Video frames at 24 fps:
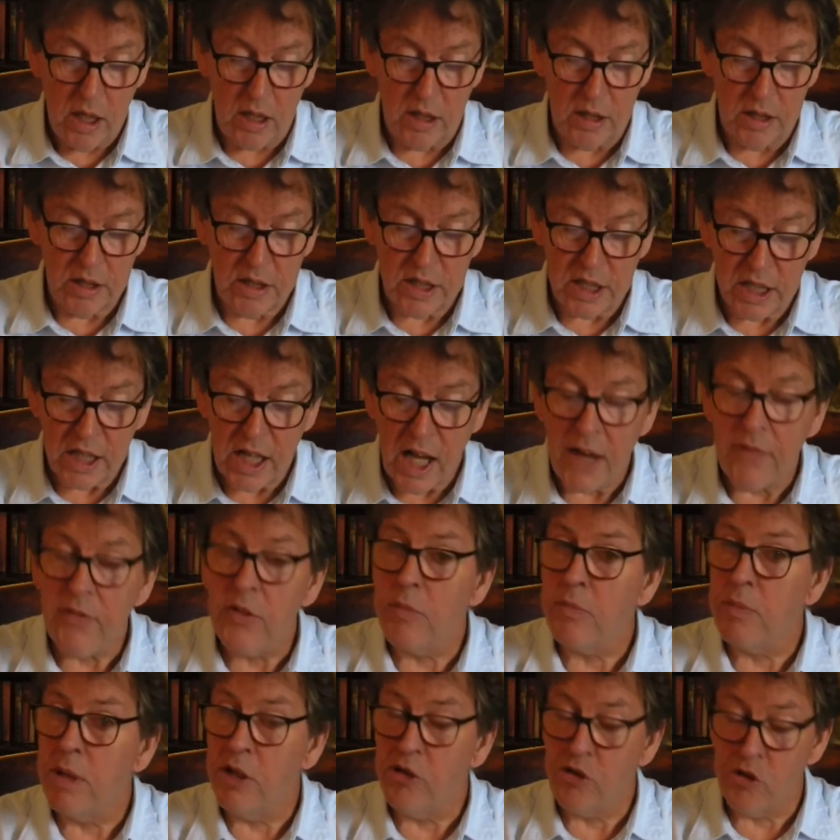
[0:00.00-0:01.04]
Can I have the
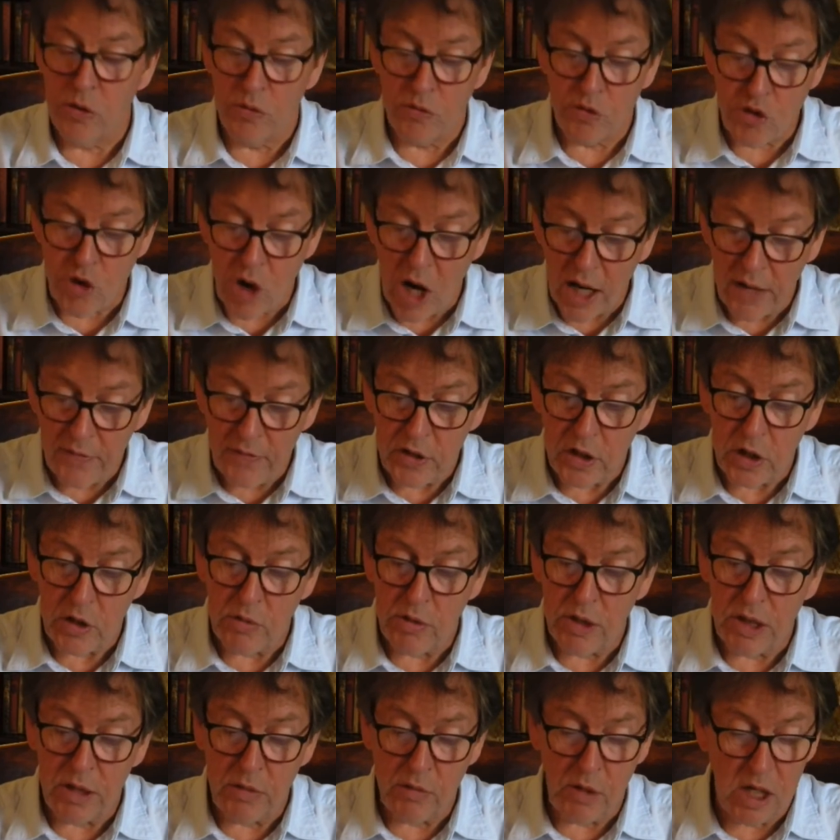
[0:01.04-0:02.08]
pleasure of driving you
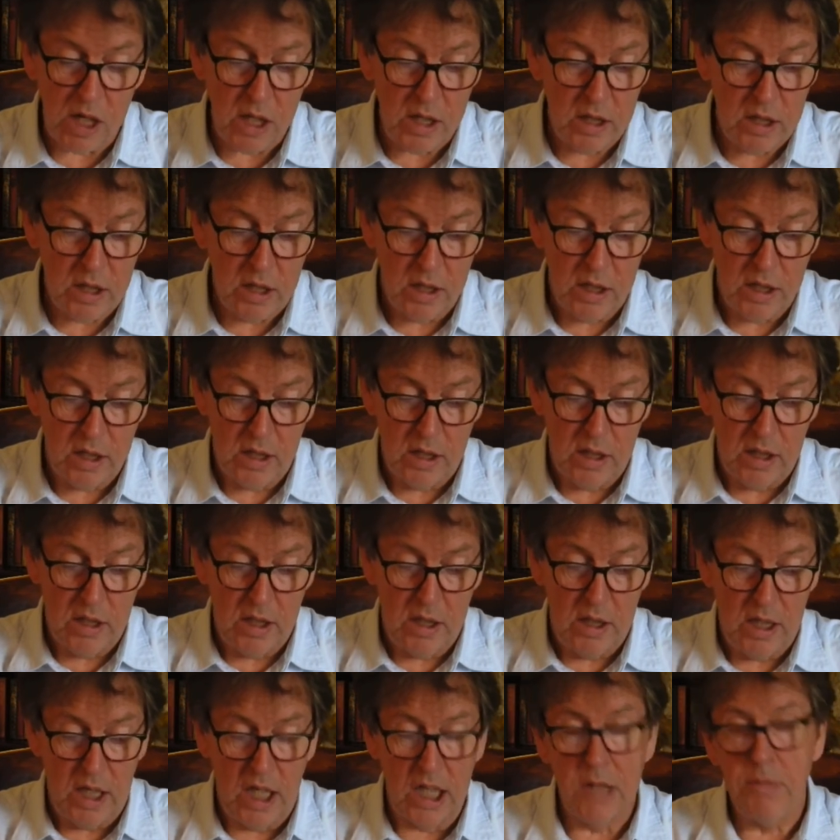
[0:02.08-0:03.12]
anywhere?
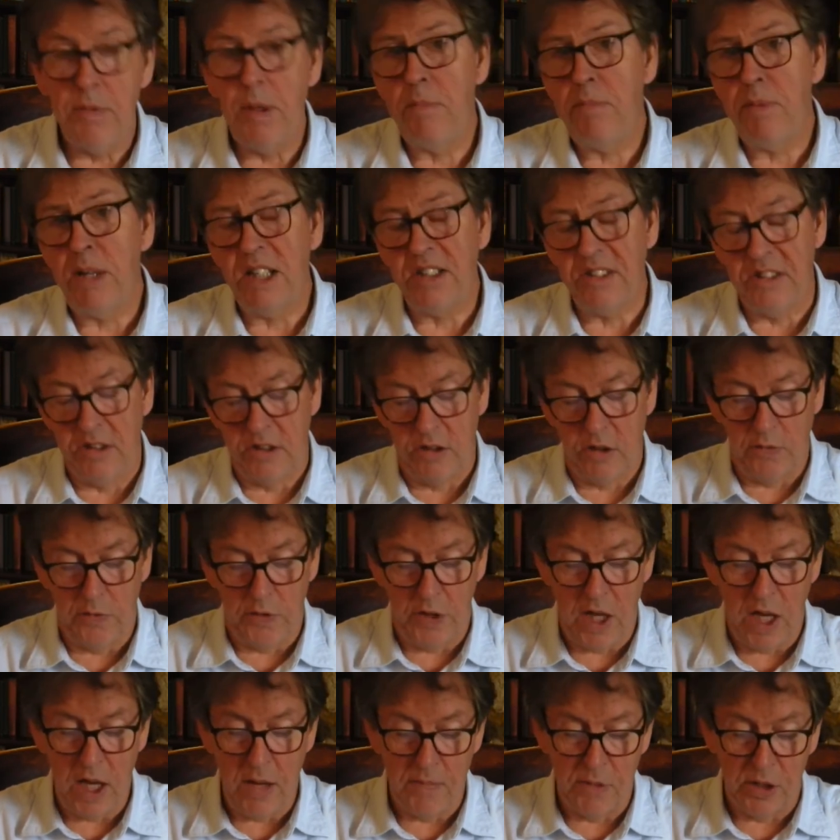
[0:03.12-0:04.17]
It'll be pleasanter for
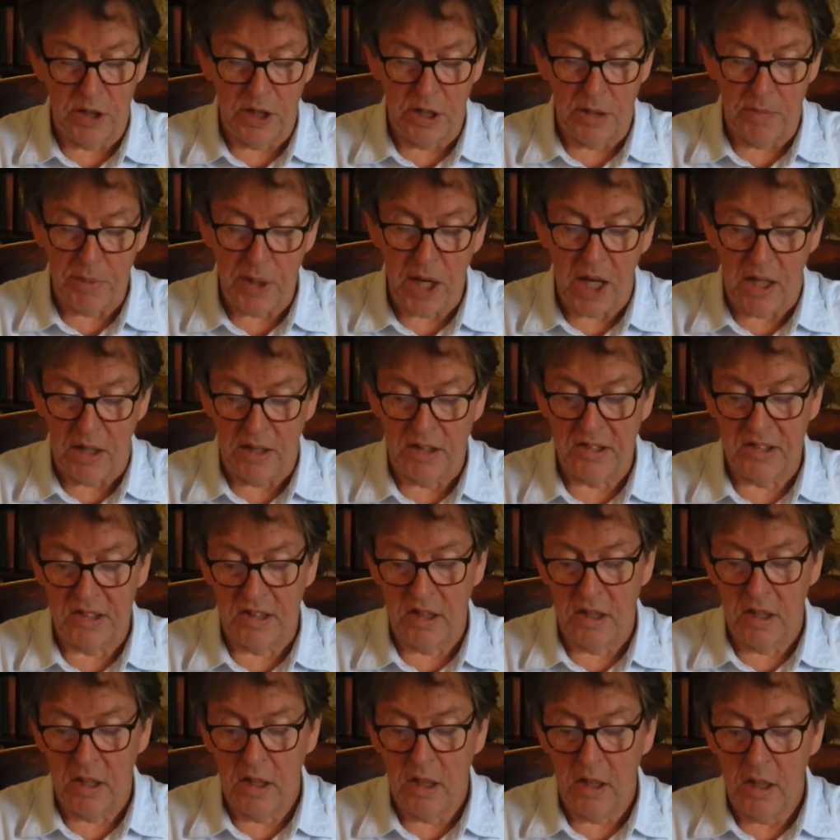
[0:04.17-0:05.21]
him than a bus.
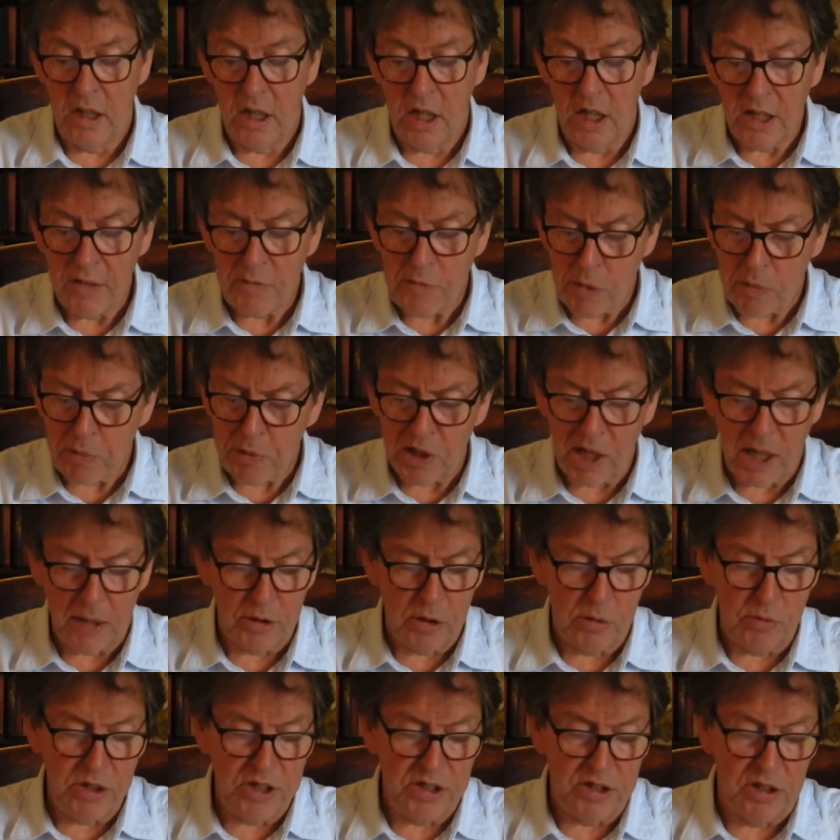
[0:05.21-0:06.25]
And if we pull up the
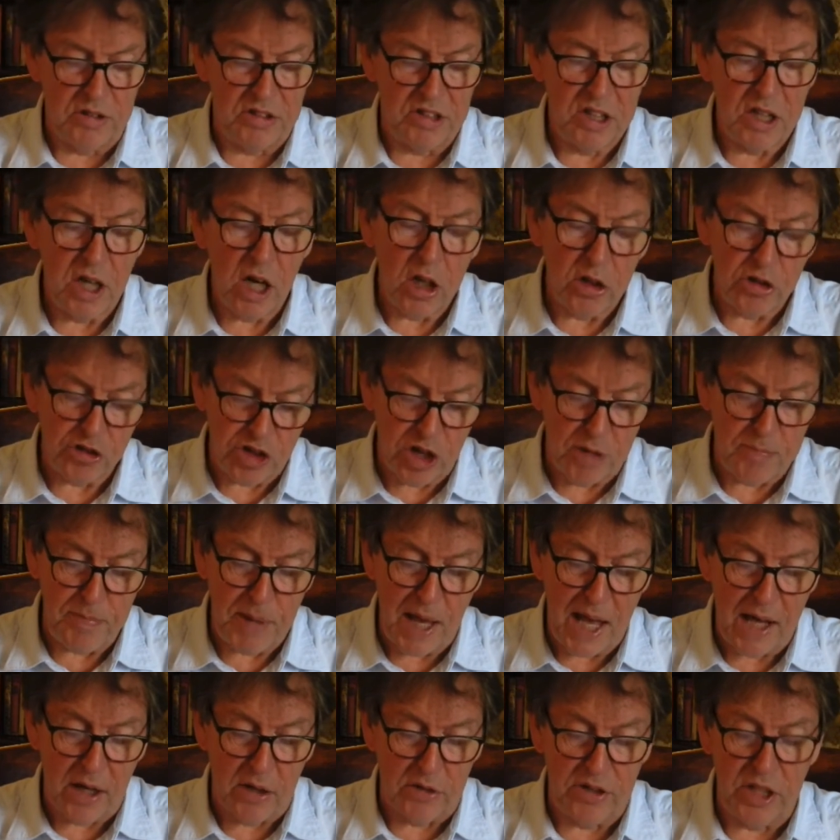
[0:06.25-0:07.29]
windows, he can't jump
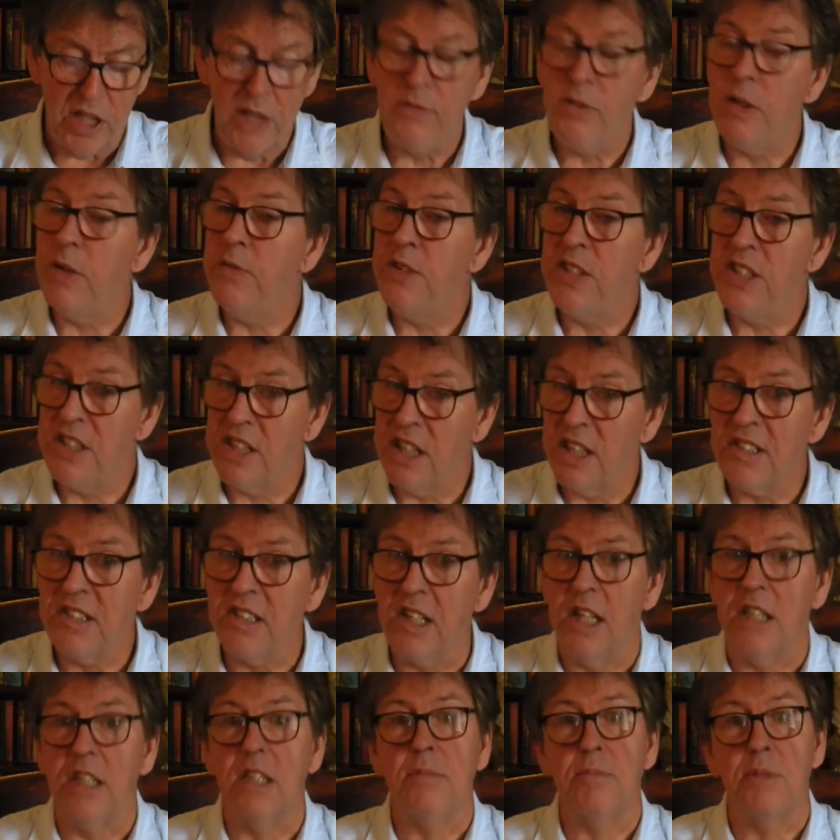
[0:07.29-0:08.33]
out, even if he does
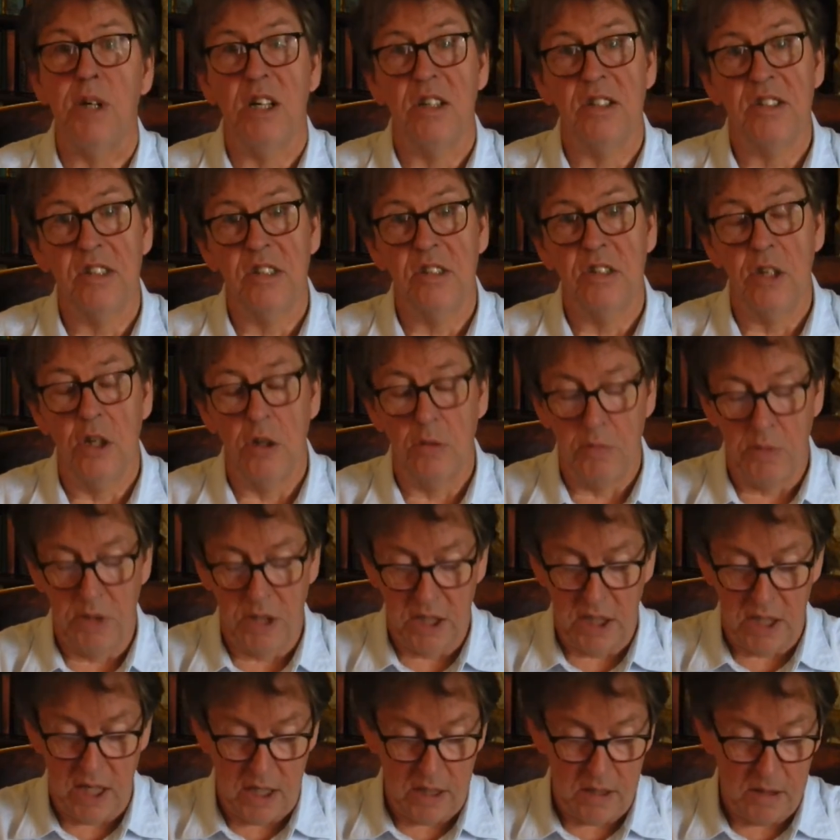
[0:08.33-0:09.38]
get the basket open
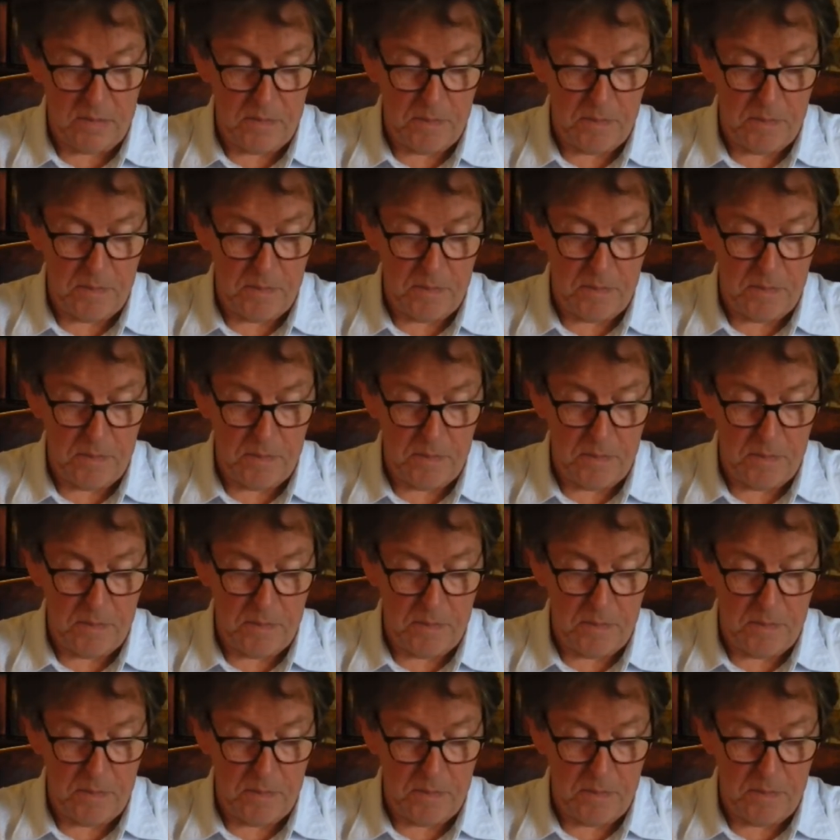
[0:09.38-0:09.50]
again."